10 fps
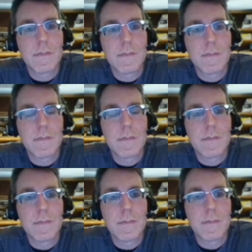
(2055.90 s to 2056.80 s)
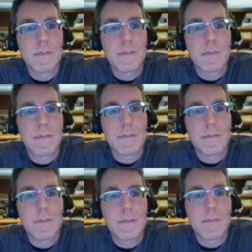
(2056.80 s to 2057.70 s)

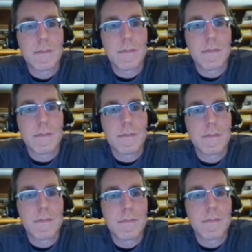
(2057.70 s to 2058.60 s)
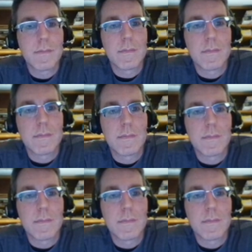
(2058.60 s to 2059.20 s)
[no speech]